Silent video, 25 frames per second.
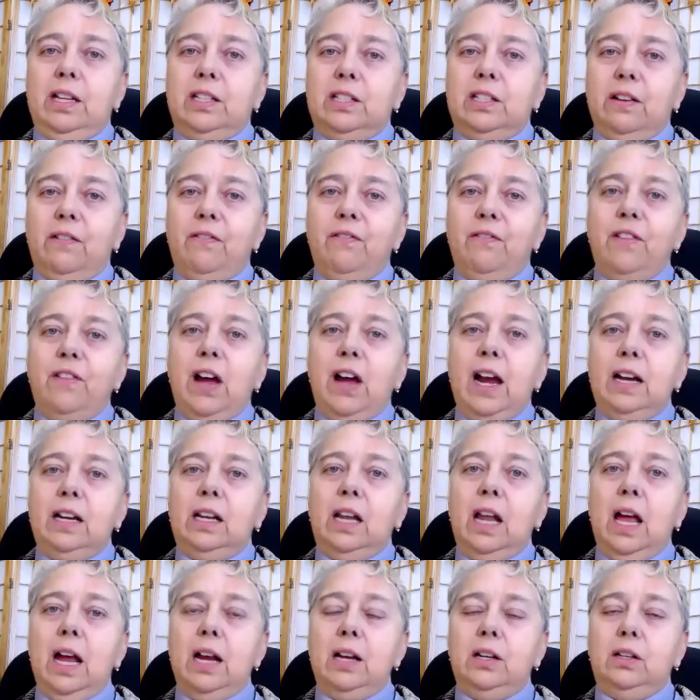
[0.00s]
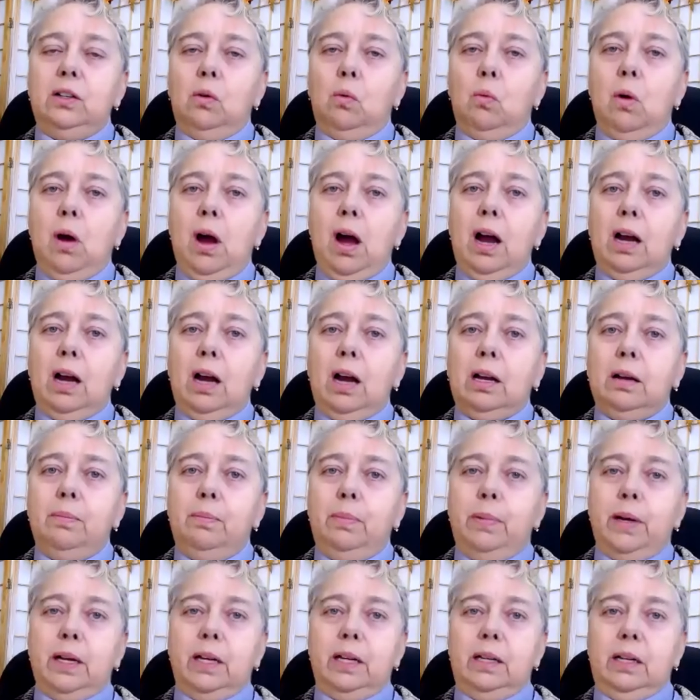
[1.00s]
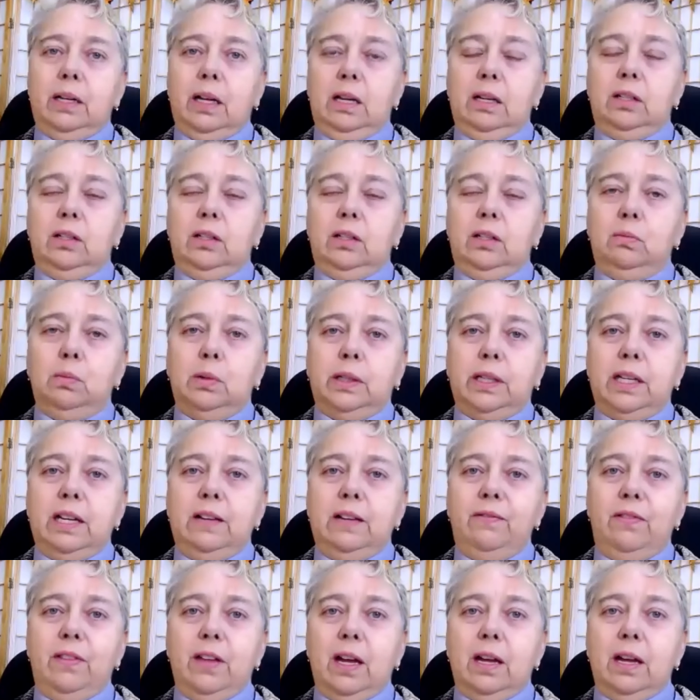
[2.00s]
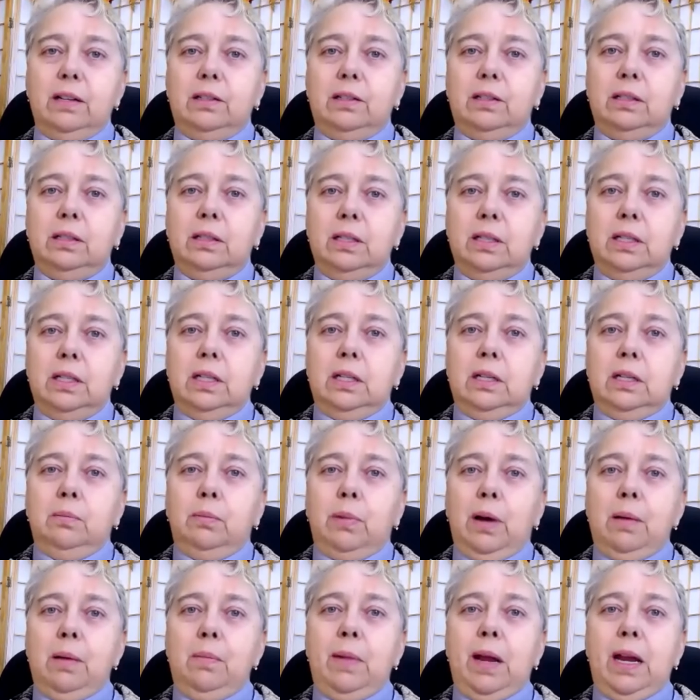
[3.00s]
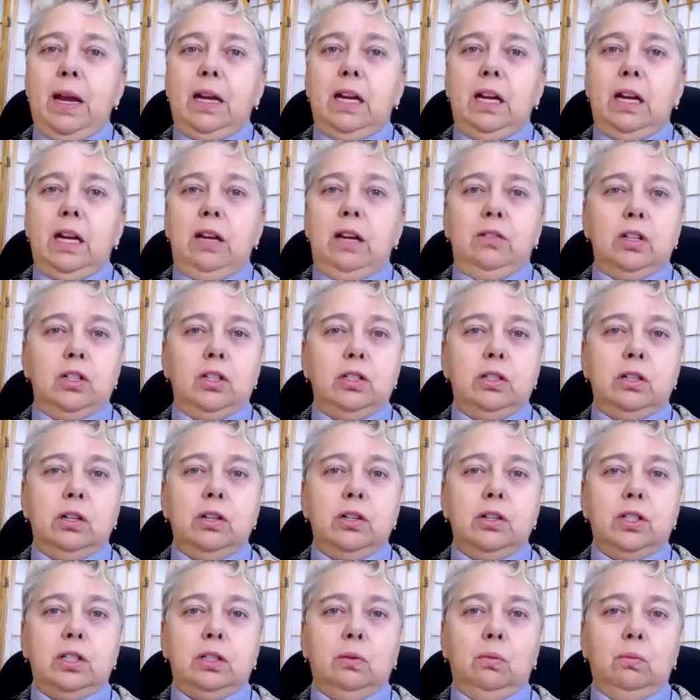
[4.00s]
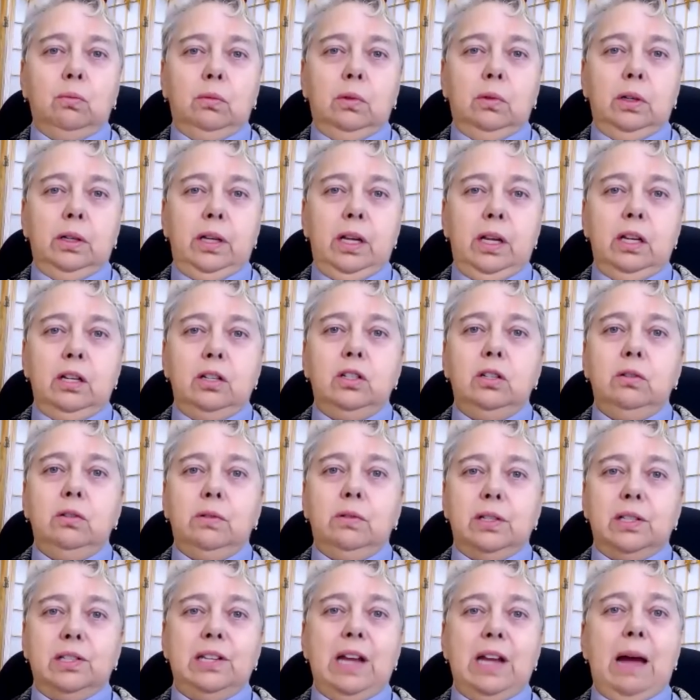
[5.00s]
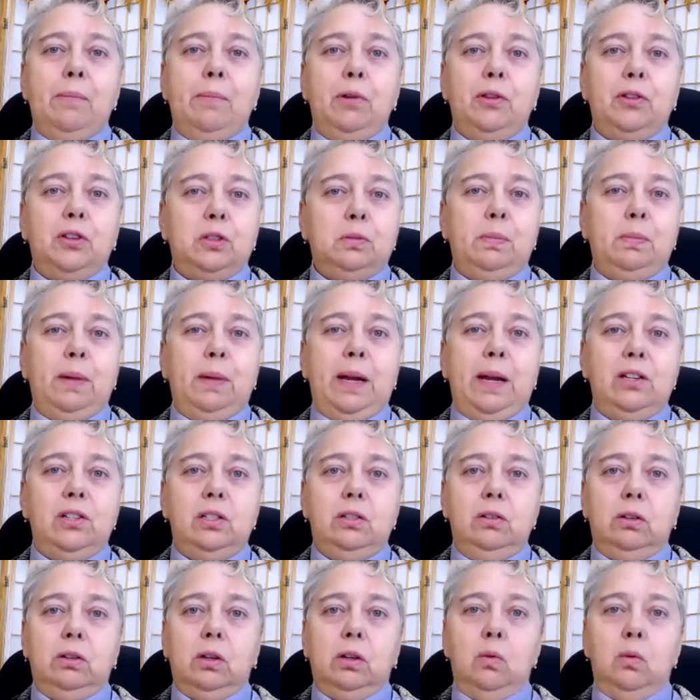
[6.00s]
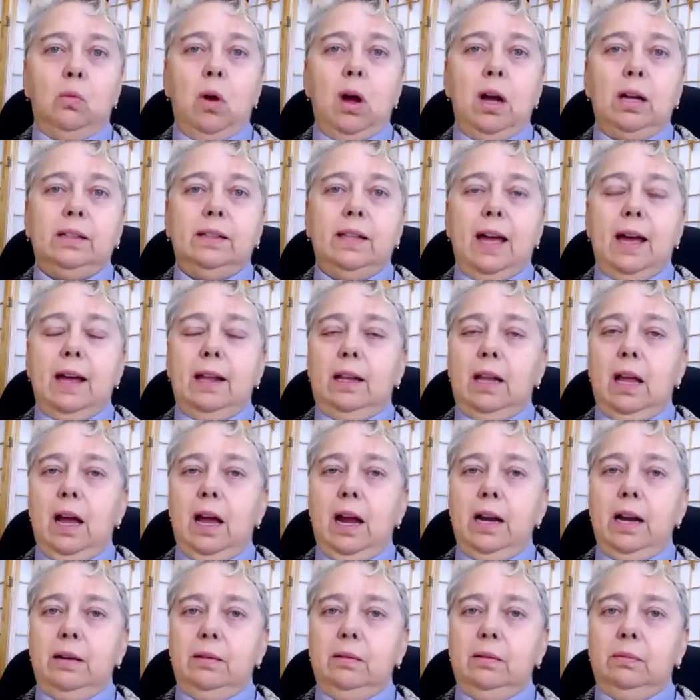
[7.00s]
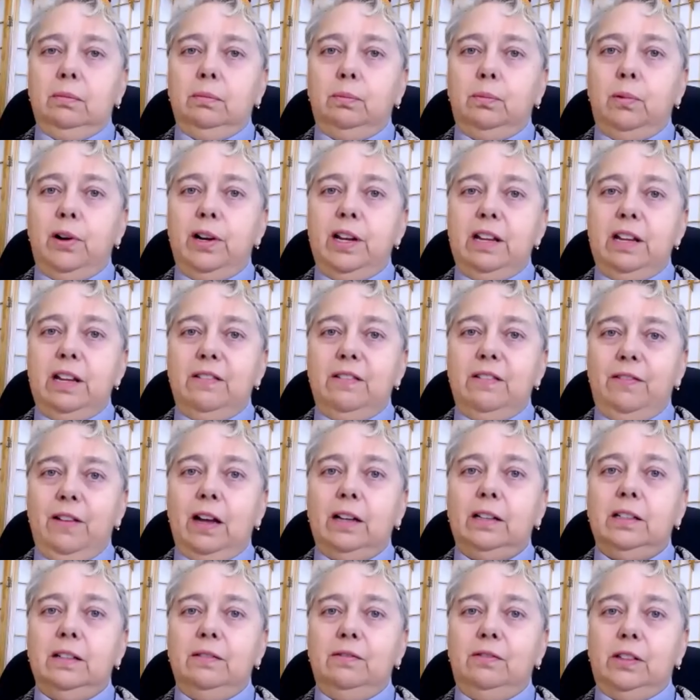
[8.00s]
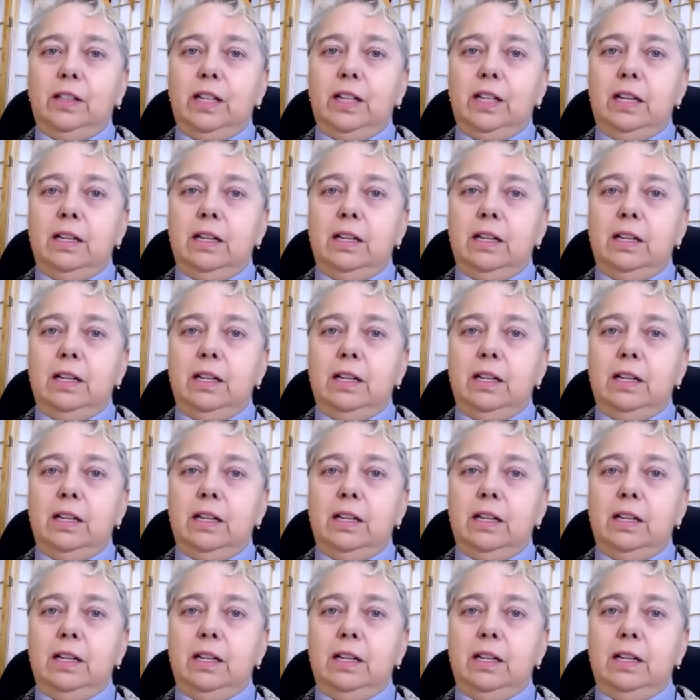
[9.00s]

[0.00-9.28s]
fine line to walk, but I do believe that by making the church into a Sabbath space, you can walk that line pretty effectively.